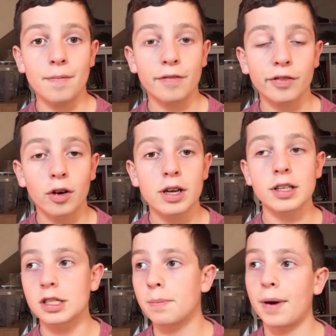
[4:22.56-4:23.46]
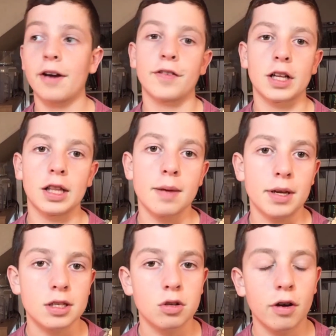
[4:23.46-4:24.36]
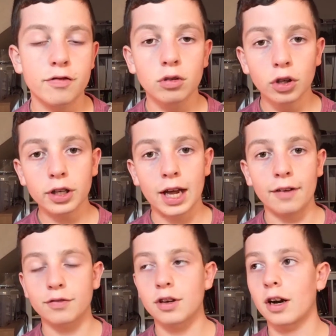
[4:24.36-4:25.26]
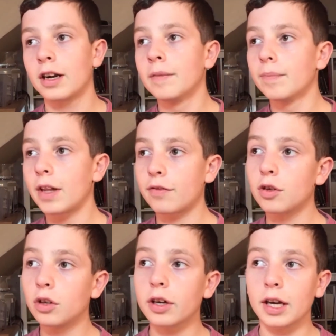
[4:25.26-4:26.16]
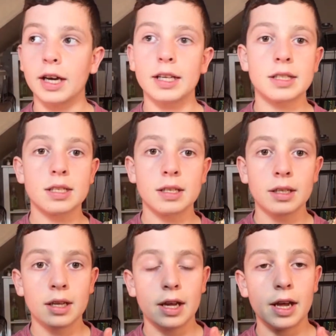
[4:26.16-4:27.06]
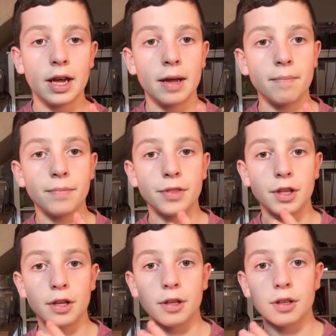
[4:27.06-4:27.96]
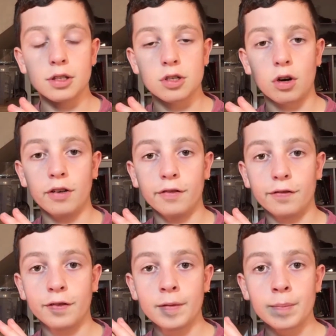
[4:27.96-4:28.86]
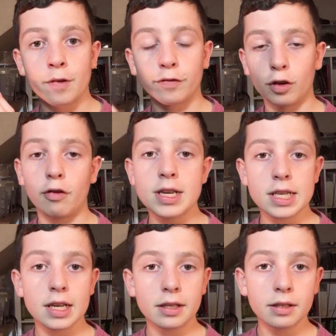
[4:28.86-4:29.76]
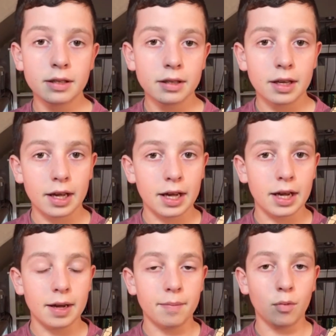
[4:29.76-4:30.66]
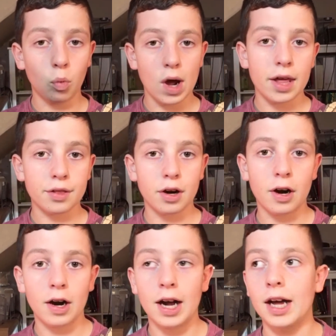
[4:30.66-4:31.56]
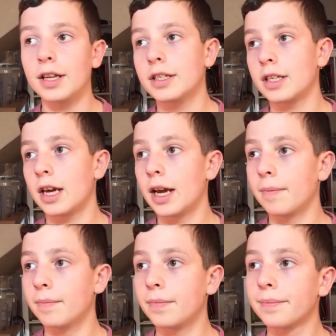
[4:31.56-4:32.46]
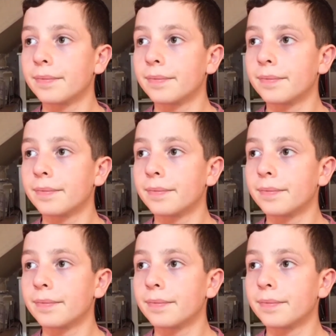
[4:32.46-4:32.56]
Florida is the perfect climate. So if you look at the sort of Floridian weather and